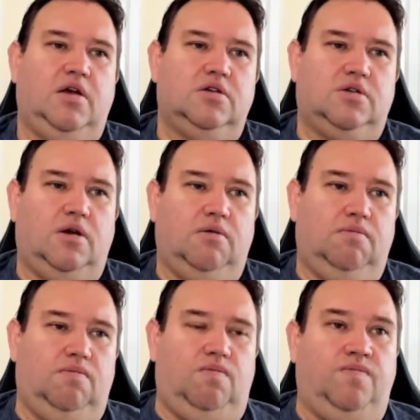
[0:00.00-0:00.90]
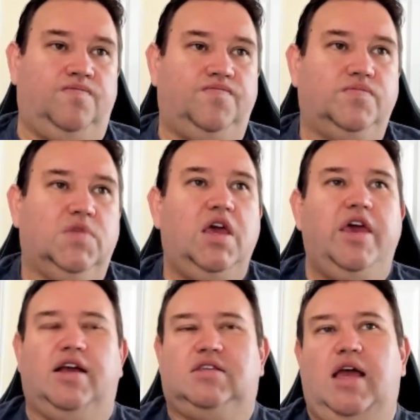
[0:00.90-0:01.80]
So,
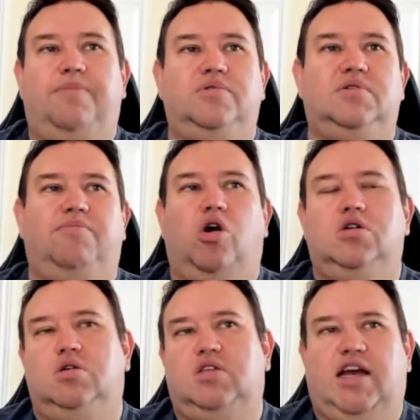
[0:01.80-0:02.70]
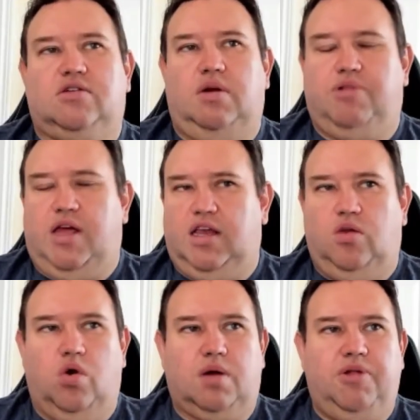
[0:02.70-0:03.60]
examples of marginal tax rate planning in the
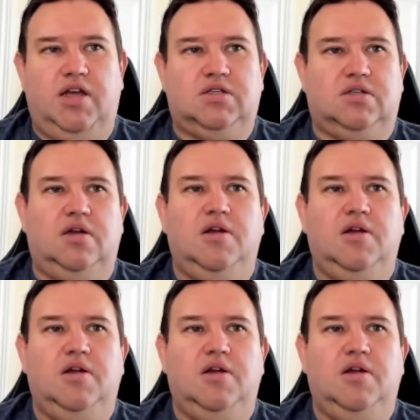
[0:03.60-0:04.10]
workplace.